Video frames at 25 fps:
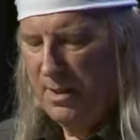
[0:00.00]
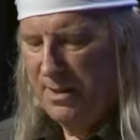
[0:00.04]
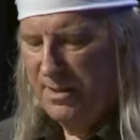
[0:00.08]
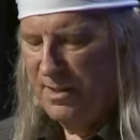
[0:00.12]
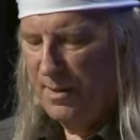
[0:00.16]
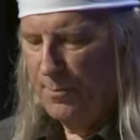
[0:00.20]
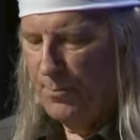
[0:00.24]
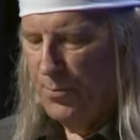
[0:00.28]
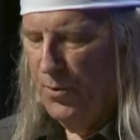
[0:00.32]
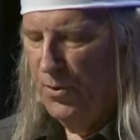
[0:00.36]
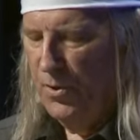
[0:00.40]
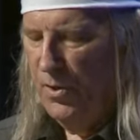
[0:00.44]

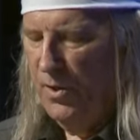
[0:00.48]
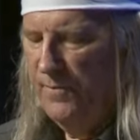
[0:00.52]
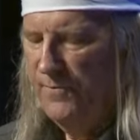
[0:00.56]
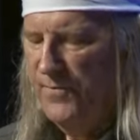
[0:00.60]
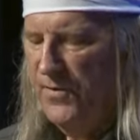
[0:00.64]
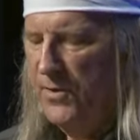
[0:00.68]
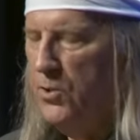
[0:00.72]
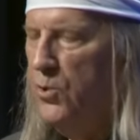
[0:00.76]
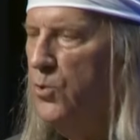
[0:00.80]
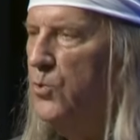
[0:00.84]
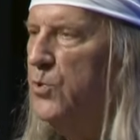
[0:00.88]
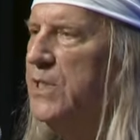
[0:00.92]
to prove
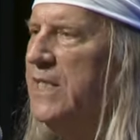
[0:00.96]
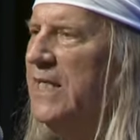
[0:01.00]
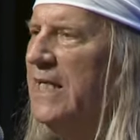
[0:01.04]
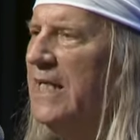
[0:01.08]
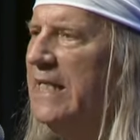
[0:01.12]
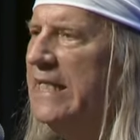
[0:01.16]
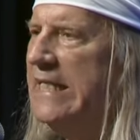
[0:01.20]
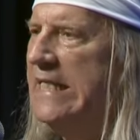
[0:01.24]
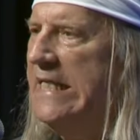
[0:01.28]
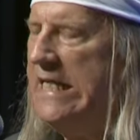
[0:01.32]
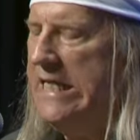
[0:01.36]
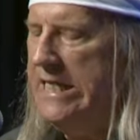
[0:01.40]
the
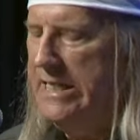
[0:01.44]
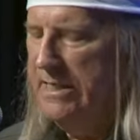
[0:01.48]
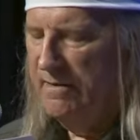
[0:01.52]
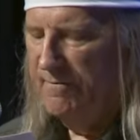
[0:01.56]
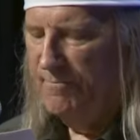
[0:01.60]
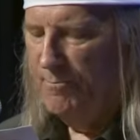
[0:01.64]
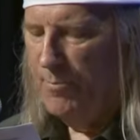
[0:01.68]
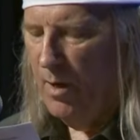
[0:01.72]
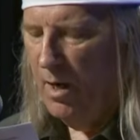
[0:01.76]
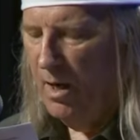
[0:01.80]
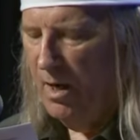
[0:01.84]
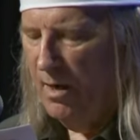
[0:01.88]
utility
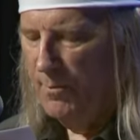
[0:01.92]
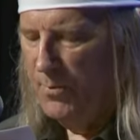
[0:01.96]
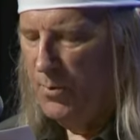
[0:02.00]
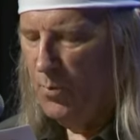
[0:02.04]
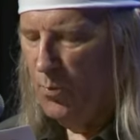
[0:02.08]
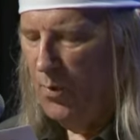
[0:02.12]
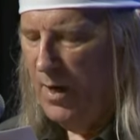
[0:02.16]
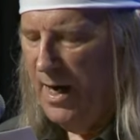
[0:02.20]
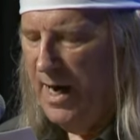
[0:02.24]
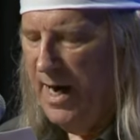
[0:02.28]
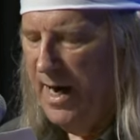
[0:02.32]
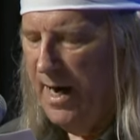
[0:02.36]
of barbed
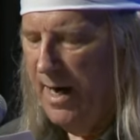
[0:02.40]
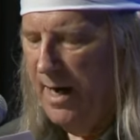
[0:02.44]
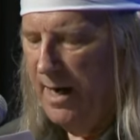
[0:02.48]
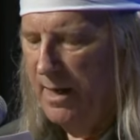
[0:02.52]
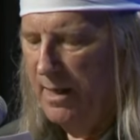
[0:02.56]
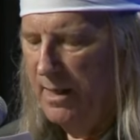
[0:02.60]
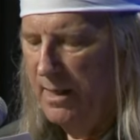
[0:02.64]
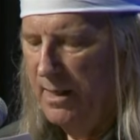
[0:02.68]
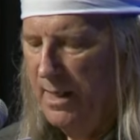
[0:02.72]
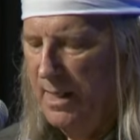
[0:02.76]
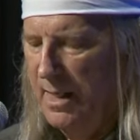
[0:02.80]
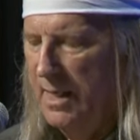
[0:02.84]

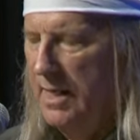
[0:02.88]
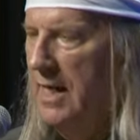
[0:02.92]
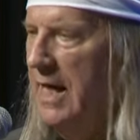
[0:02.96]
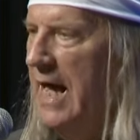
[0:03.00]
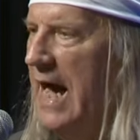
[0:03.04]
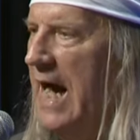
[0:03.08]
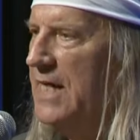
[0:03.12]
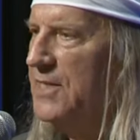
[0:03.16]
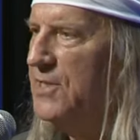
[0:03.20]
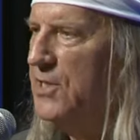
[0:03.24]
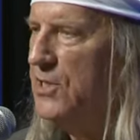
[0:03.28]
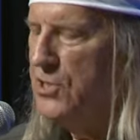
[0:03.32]
wire
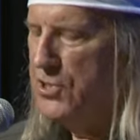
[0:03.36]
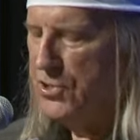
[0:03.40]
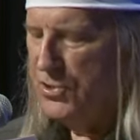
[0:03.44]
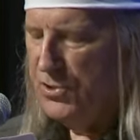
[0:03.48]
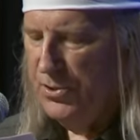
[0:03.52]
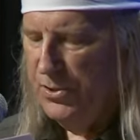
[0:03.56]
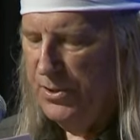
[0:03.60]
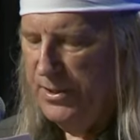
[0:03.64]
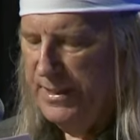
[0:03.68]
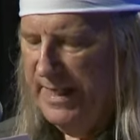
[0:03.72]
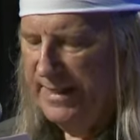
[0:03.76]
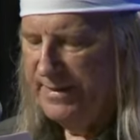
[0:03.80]
as he
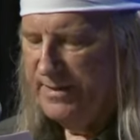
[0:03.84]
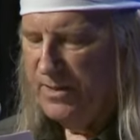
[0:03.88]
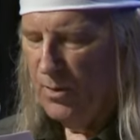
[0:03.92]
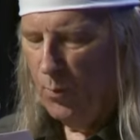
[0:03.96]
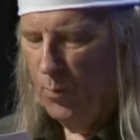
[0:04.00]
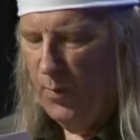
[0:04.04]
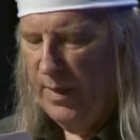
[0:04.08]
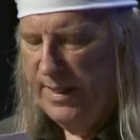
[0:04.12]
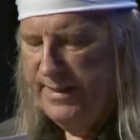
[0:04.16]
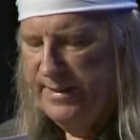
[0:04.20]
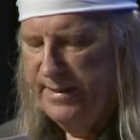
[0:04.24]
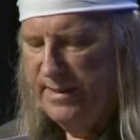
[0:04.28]
stood at the
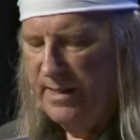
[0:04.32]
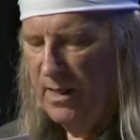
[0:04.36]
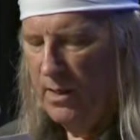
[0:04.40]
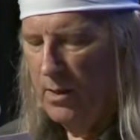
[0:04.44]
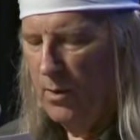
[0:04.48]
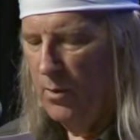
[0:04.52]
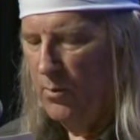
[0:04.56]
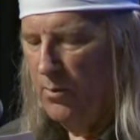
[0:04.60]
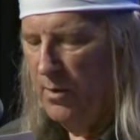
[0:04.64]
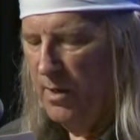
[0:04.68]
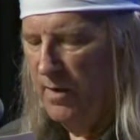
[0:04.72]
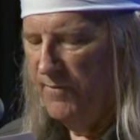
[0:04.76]

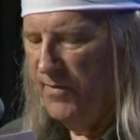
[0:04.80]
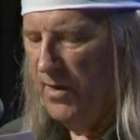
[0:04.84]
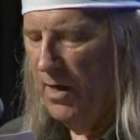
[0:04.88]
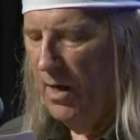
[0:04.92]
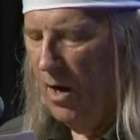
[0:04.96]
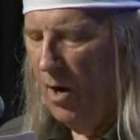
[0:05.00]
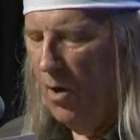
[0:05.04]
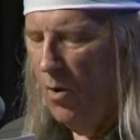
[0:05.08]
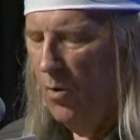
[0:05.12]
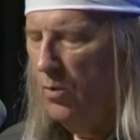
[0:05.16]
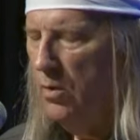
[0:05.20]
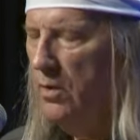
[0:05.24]
window of the
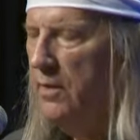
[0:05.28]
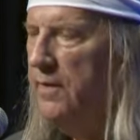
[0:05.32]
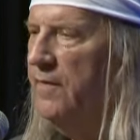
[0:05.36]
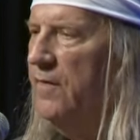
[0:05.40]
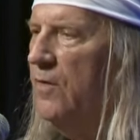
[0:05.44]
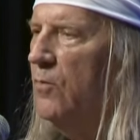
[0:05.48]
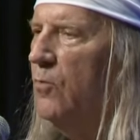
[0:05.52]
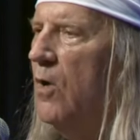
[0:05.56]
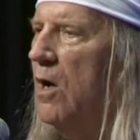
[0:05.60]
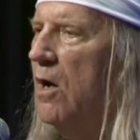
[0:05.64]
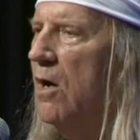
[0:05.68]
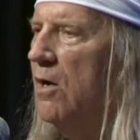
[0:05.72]
hole in
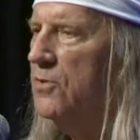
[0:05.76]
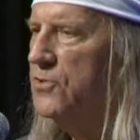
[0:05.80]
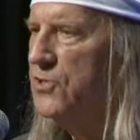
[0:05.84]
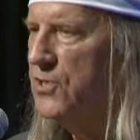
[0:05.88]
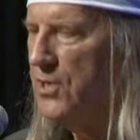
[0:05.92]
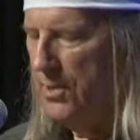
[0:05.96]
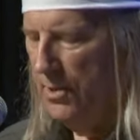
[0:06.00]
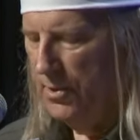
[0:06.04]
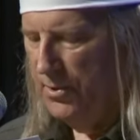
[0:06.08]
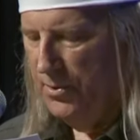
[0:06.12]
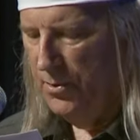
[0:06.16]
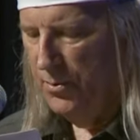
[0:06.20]
the wall
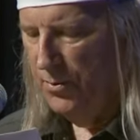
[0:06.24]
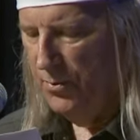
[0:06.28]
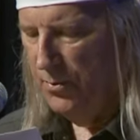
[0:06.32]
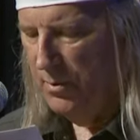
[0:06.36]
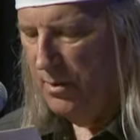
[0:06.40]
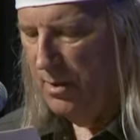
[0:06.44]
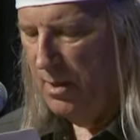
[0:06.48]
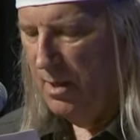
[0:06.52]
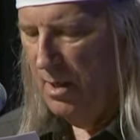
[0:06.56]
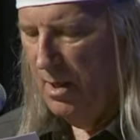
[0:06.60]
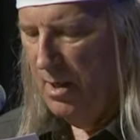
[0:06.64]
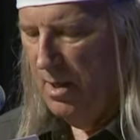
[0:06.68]

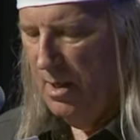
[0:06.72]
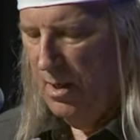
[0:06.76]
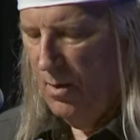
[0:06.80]
saloon